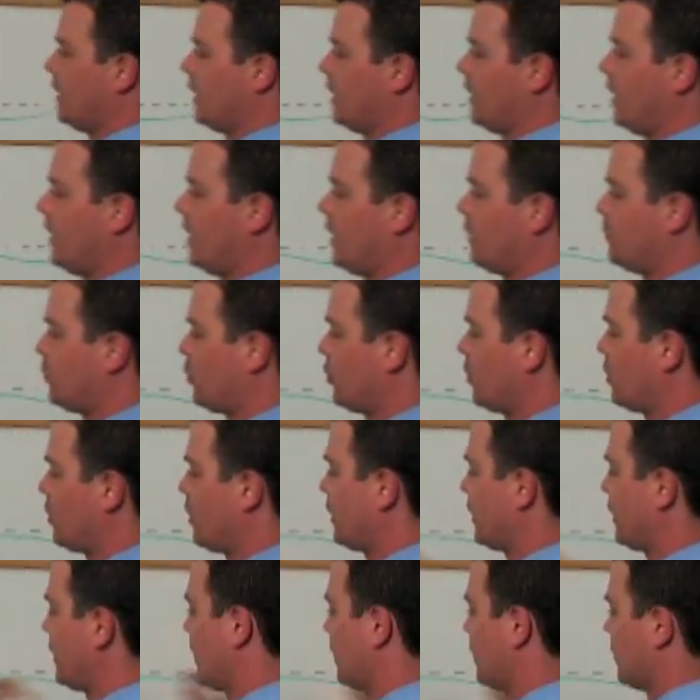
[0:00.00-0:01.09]
and put it
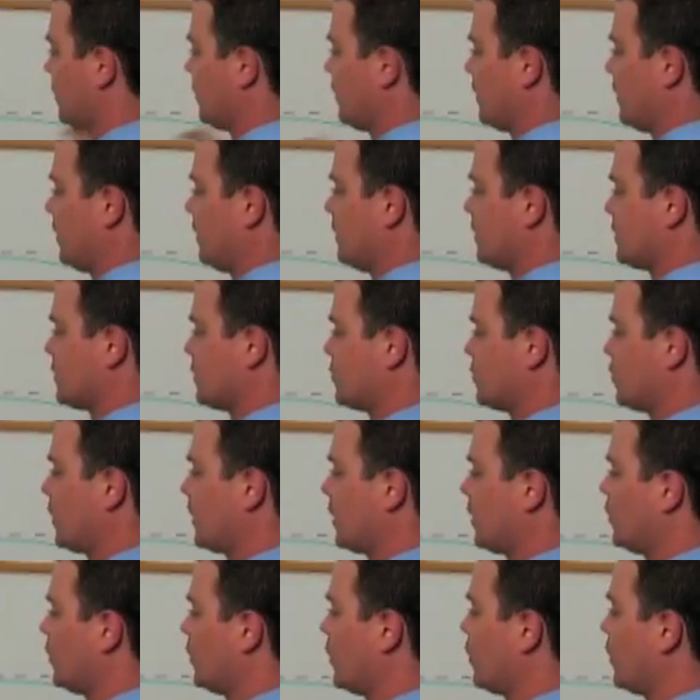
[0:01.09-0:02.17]
all together, this is
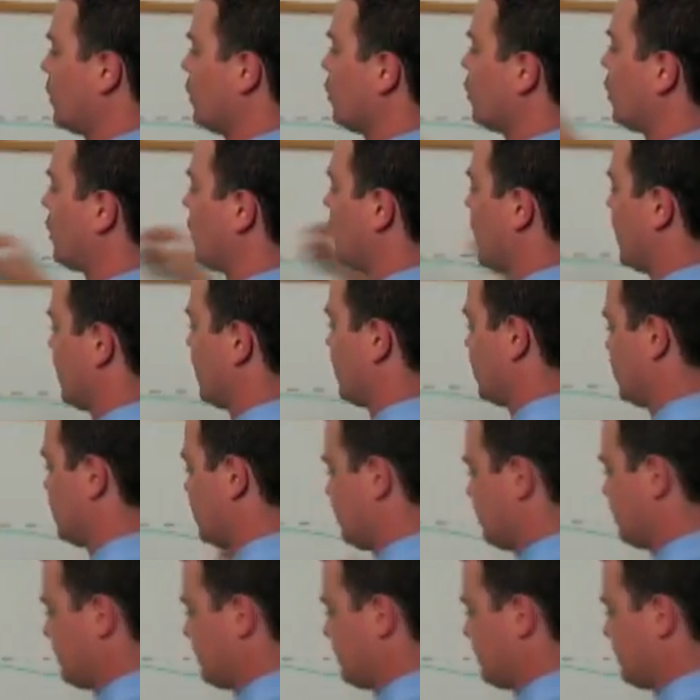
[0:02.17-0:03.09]
what it would look like.